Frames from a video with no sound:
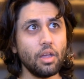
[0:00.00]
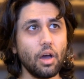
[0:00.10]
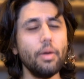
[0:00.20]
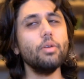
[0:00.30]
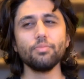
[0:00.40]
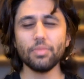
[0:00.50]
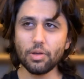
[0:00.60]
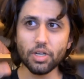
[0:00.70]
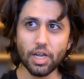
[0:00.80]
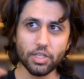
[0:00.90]
and it was it
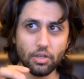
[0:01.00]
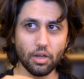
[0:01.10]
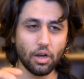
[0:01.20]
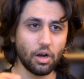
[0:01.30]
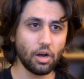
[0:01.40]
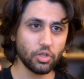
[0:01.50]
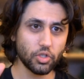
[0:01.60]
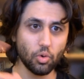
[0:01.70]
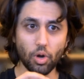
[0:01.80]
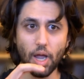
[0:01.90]
was nice that our
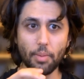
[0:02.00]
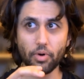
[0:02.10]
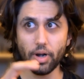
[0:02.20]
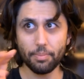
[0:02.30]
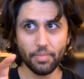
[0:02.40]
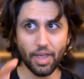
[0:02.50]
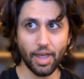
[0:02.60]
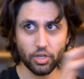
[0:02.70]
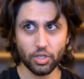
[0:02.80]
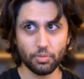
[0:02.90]
school library
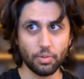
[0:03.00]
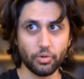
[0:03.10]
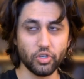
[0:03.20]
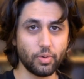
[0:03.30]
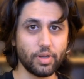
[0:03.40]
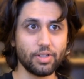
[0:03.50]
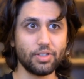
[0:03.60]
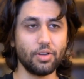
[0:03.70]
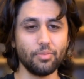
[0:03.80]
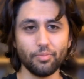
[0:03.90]
had a subscription to it,
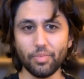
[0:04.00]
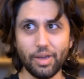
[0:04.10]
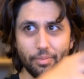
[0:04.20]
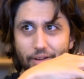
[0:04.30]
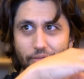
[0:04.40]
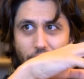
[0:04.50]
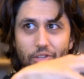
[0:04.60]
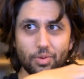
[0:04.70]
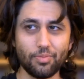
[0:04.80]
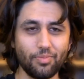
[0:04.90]
so me and my
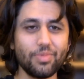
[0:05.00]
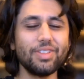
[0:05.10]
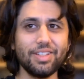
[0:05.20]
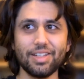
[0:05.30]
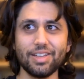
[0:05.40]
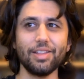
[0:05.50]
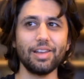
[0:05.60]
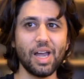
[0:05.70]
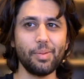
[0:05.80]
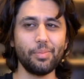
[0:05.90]
friends would sit in the
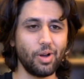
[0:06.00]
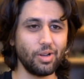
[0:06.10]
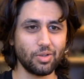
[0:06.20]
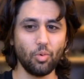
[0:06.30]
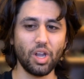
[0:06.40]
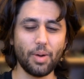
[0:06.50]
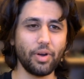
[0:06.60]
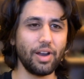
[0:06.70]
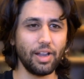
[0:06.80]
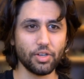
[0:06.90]
li- our school
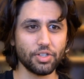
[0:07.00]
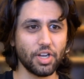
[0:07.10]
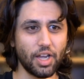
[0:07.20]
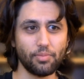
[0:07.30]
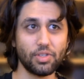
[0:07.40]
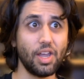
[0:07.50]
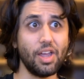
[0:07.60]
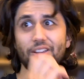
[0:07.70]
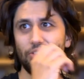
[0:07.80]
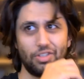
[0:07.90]
library at lunch times,
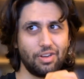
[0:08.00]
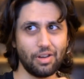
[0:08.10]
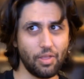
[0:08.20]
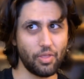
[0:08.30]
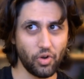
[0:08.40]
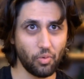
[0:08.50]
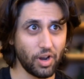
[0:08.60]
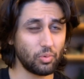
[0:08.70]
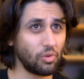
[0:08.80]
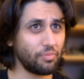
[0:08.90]
just going through
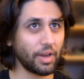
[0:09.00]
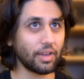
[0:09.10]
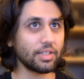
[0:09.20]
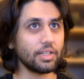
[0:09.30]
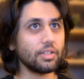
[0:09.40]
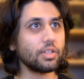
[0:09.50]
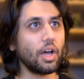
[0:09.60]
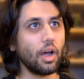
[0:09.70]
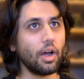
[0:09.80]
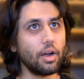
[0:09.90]
White Dwarf magazines.
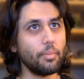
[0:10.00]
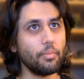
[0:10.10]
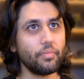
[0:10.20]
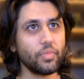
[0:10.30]
Um,